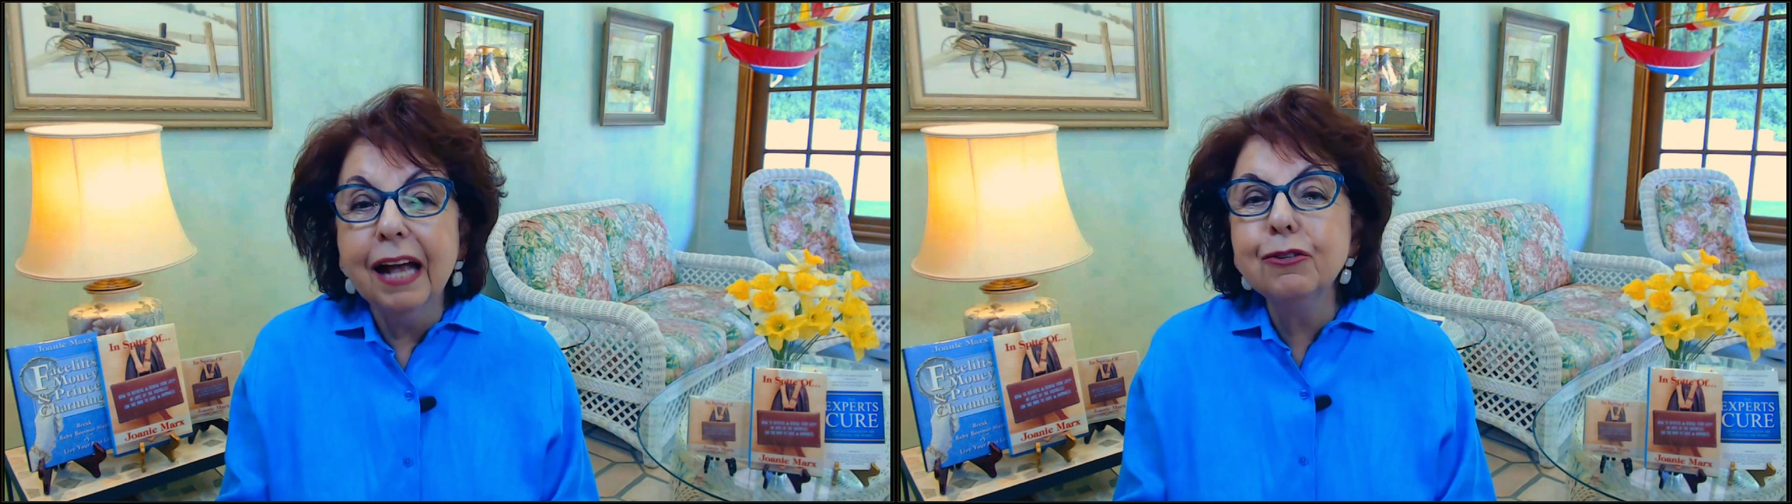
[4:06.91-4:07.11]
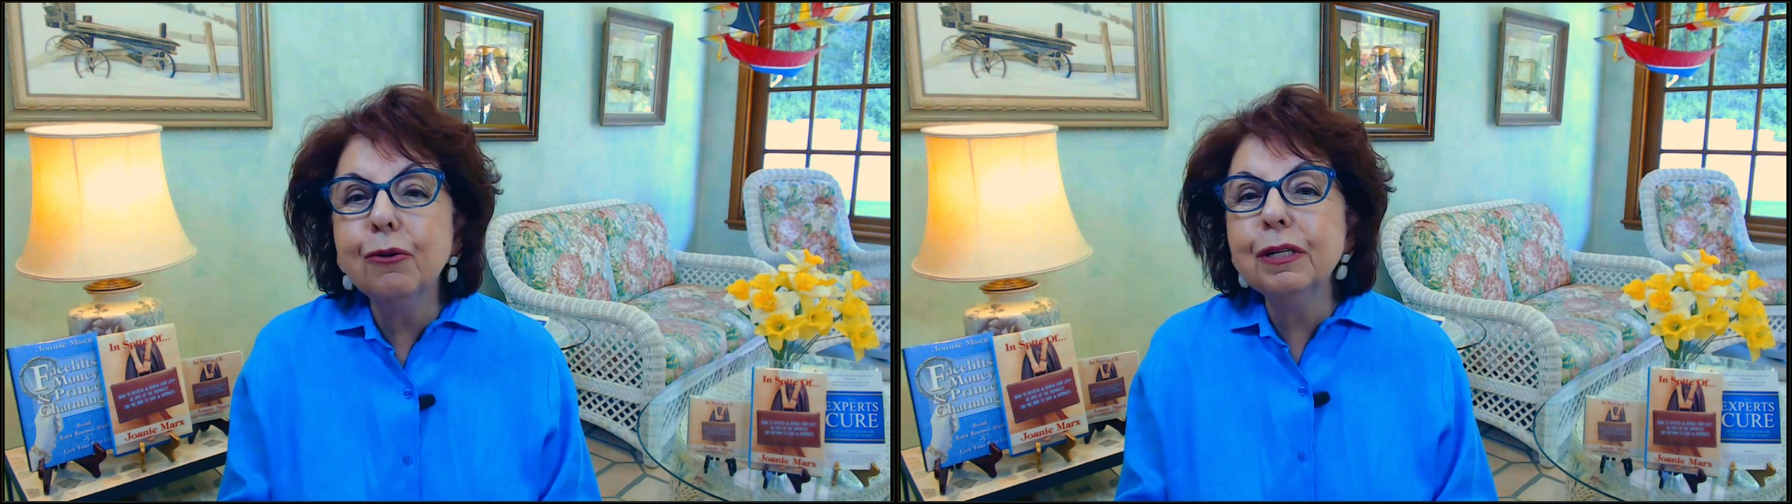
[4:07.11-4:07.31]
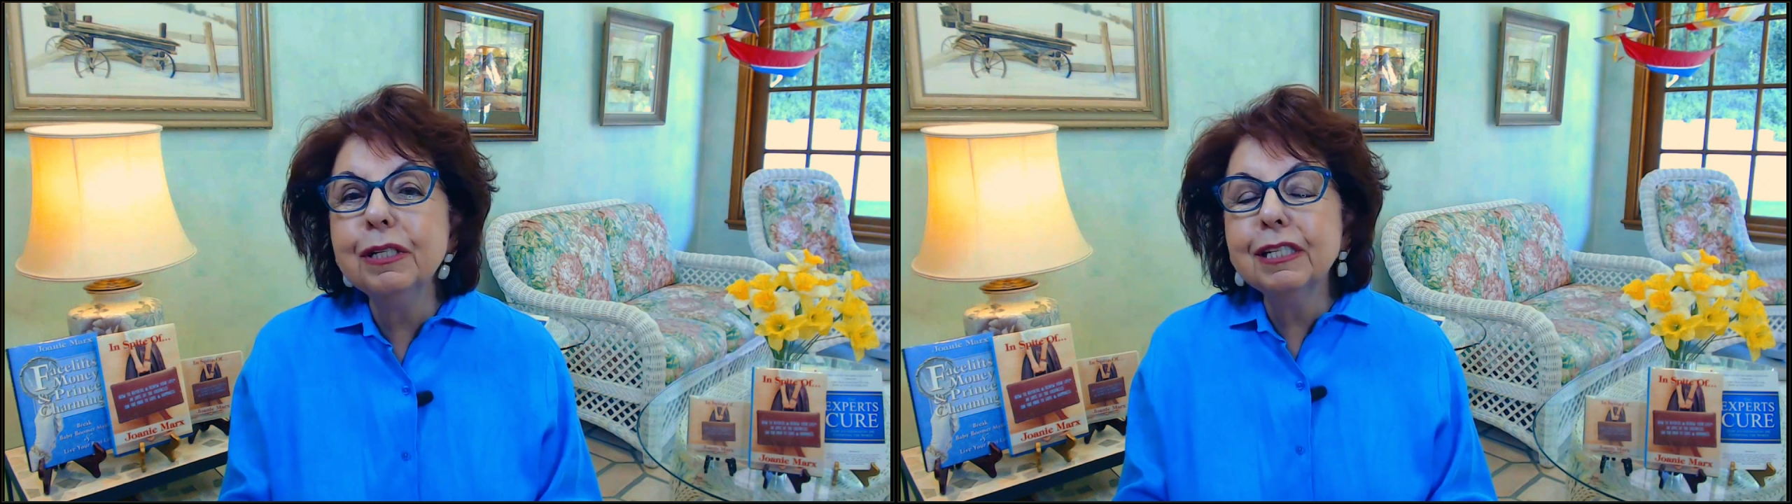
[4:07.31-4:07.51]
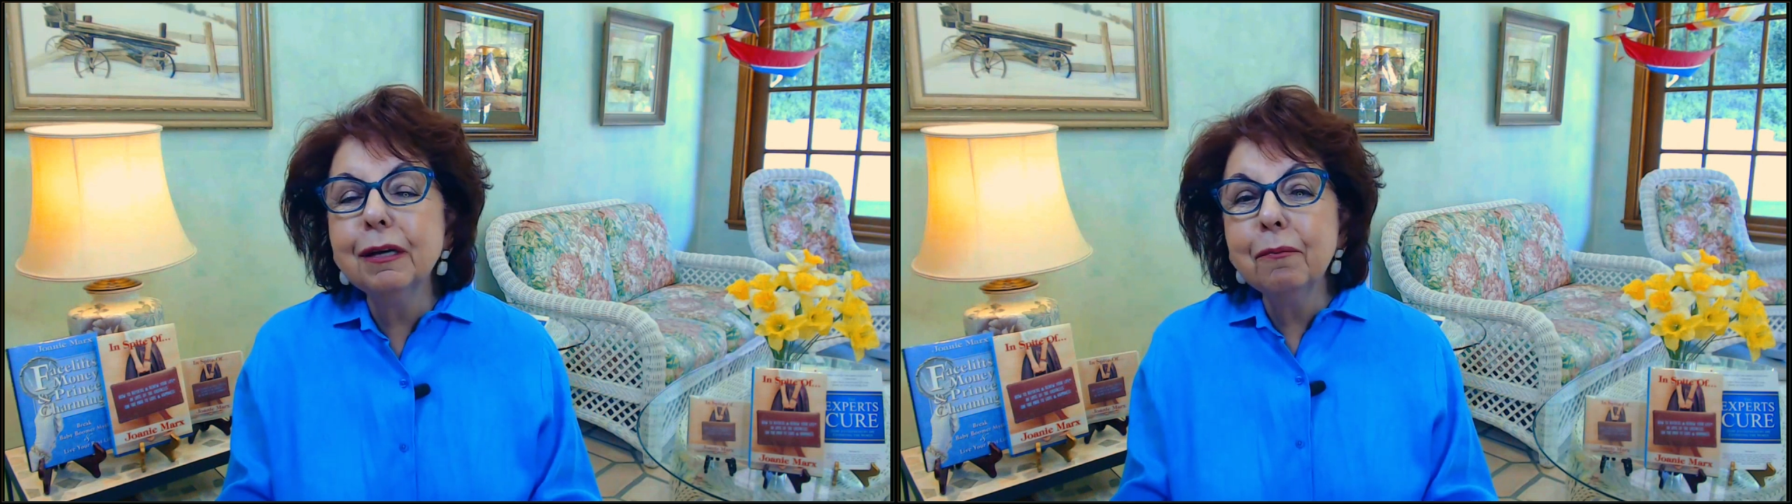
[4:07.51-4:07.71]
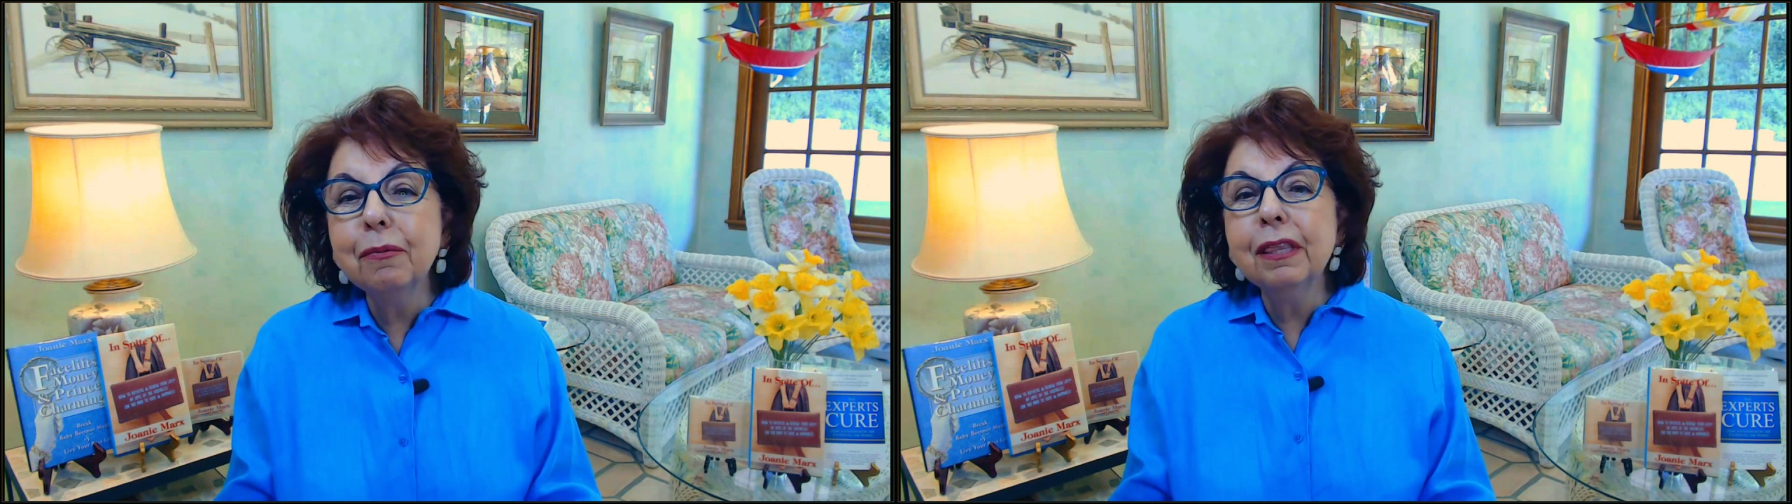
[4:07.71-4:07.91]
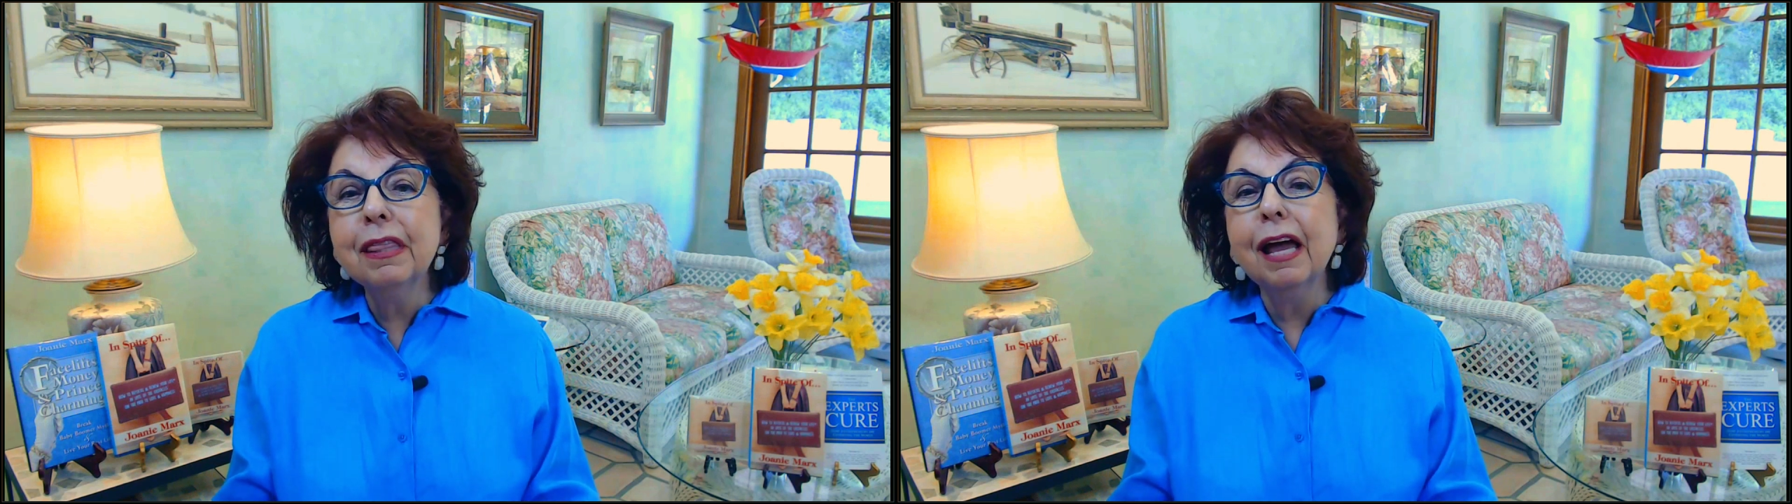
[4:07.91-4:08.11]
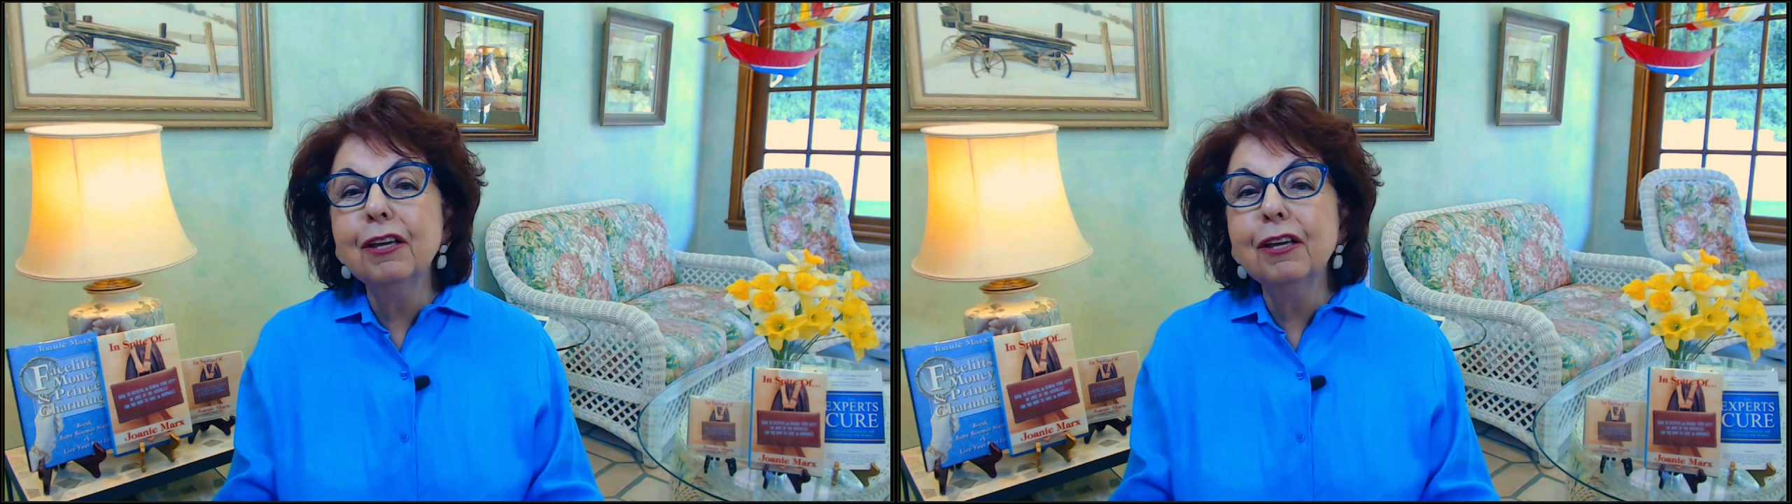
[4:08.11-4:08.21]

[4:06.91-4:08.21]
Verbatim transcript: And so it's something